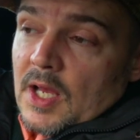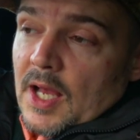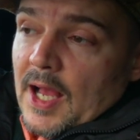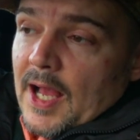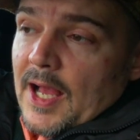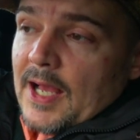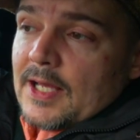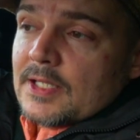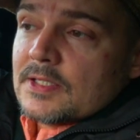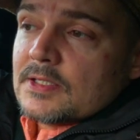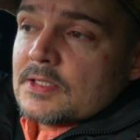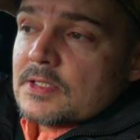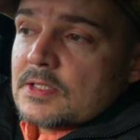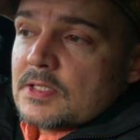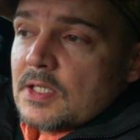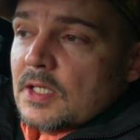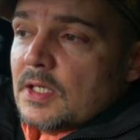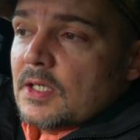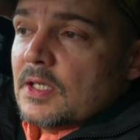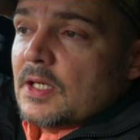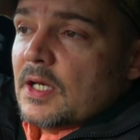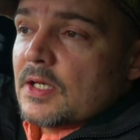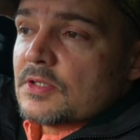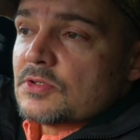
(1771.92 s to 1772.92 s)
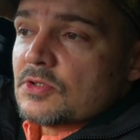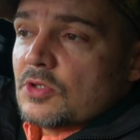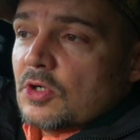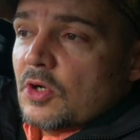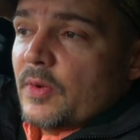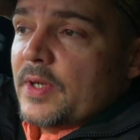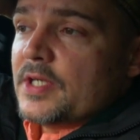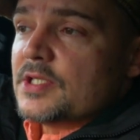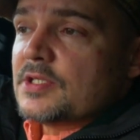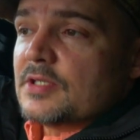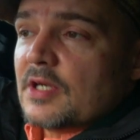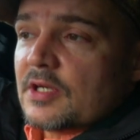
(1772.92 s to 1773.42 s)
And uh, as
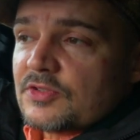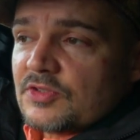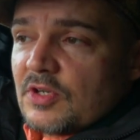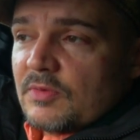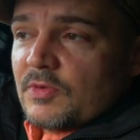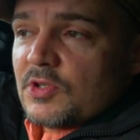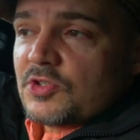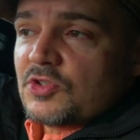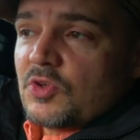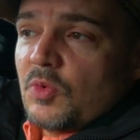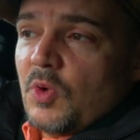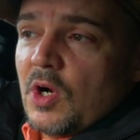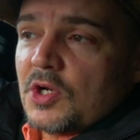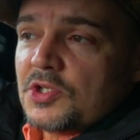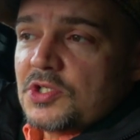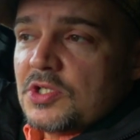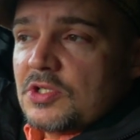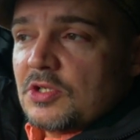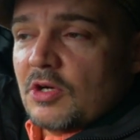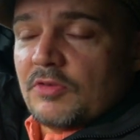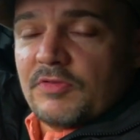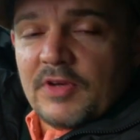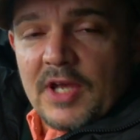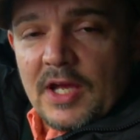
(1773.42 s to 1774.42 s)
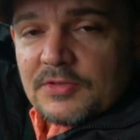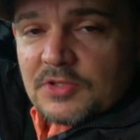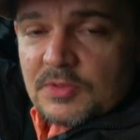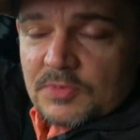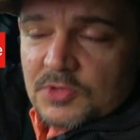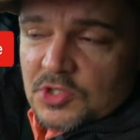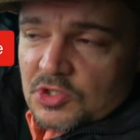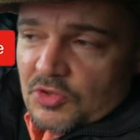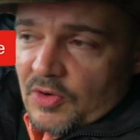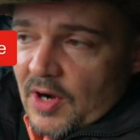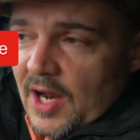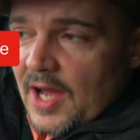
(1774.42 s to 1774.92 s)
always, thanks so much for watching. Don't forget to
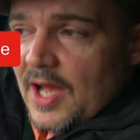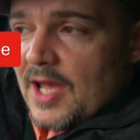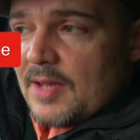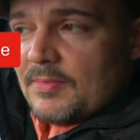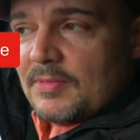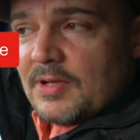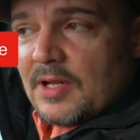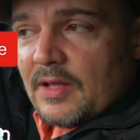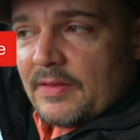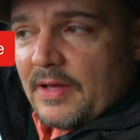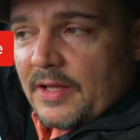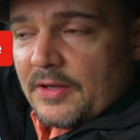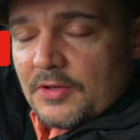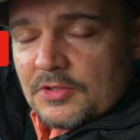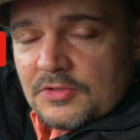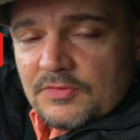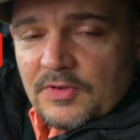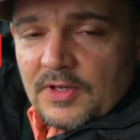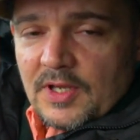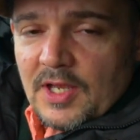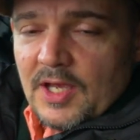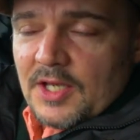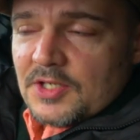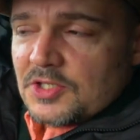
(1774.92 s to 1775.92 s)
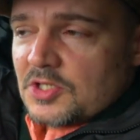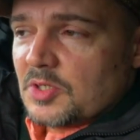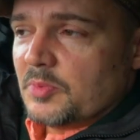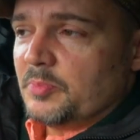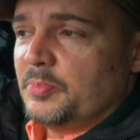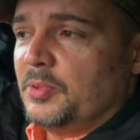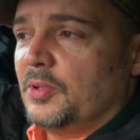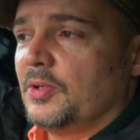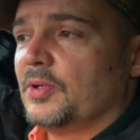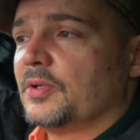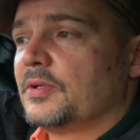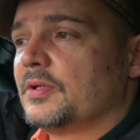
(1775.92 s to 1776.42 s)
subscribe, click that notification
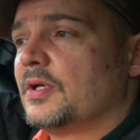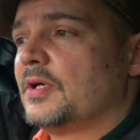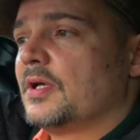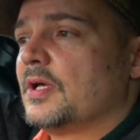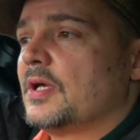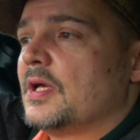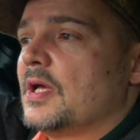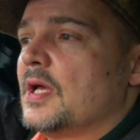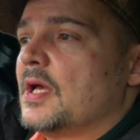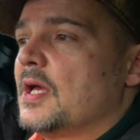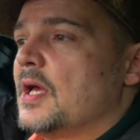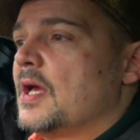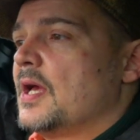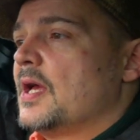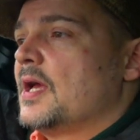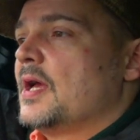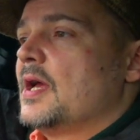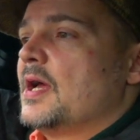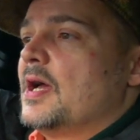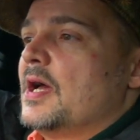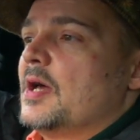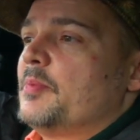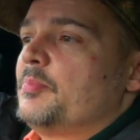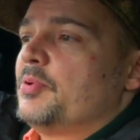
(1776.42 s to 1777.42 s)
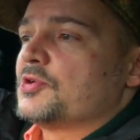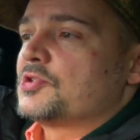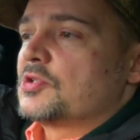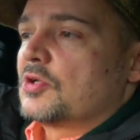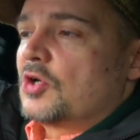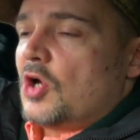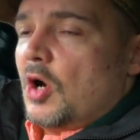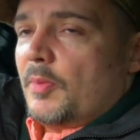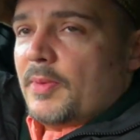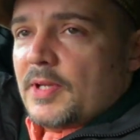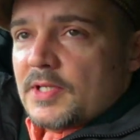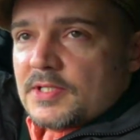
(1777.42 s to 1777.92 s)
button put
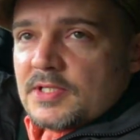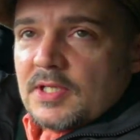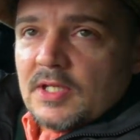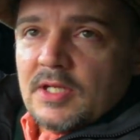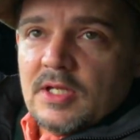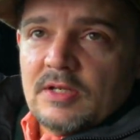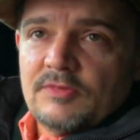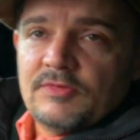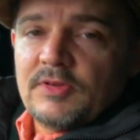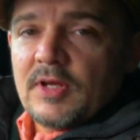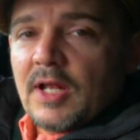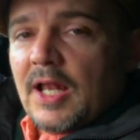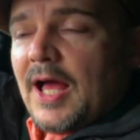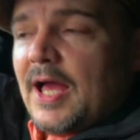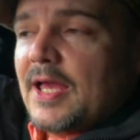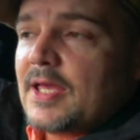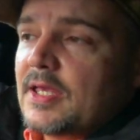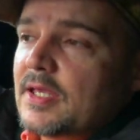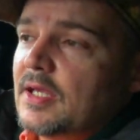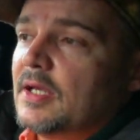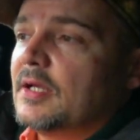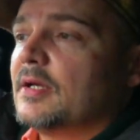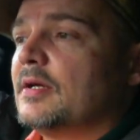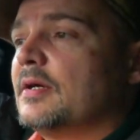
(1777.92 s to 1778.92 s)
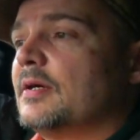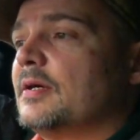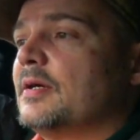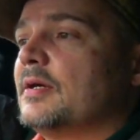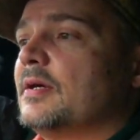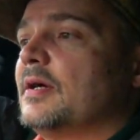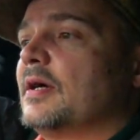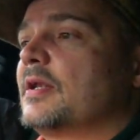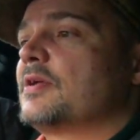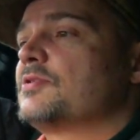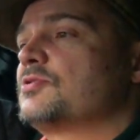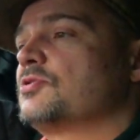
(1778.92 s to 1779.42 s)
some comments in if you like.
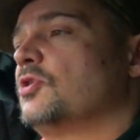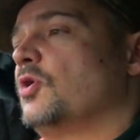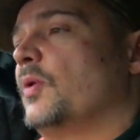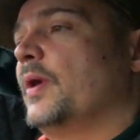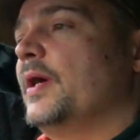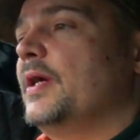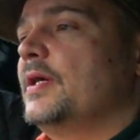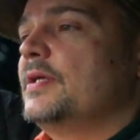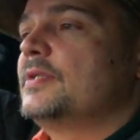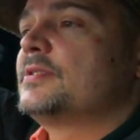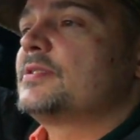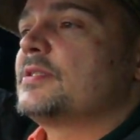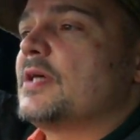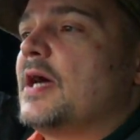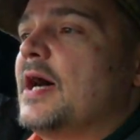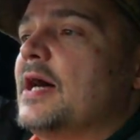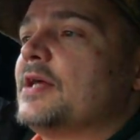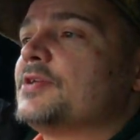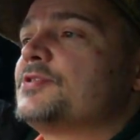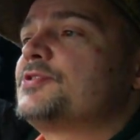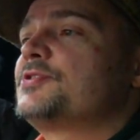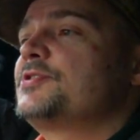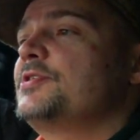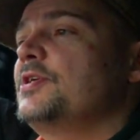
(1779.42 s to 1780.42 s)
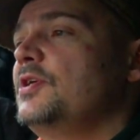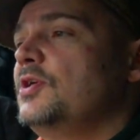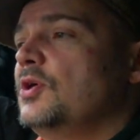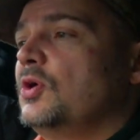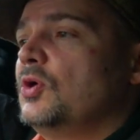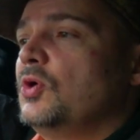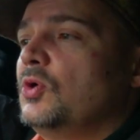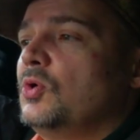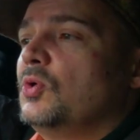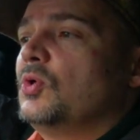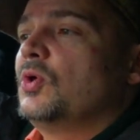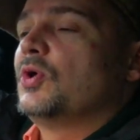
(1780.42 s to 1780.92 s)
And as always, I'll see
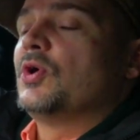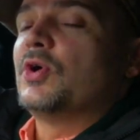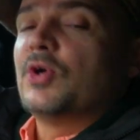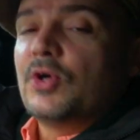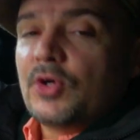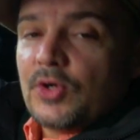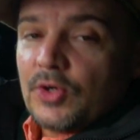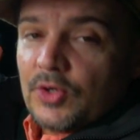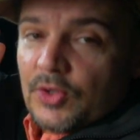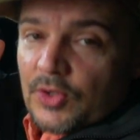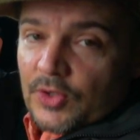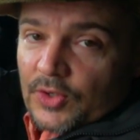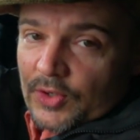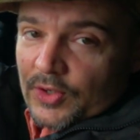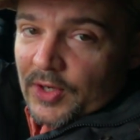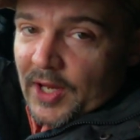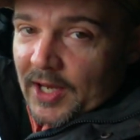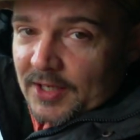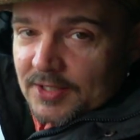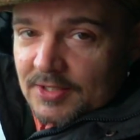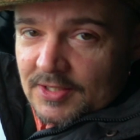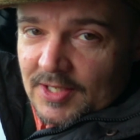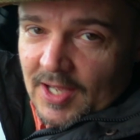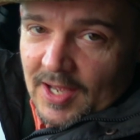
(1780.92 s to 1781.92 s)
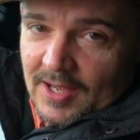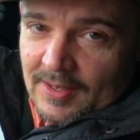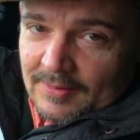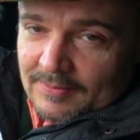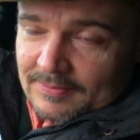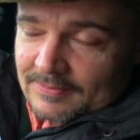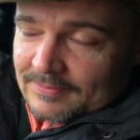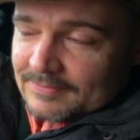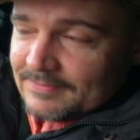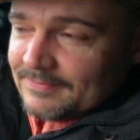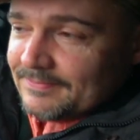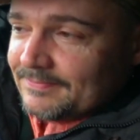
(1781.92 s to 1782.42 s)
you next
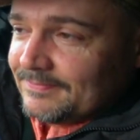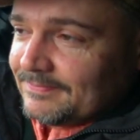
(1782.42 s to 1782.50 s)
time.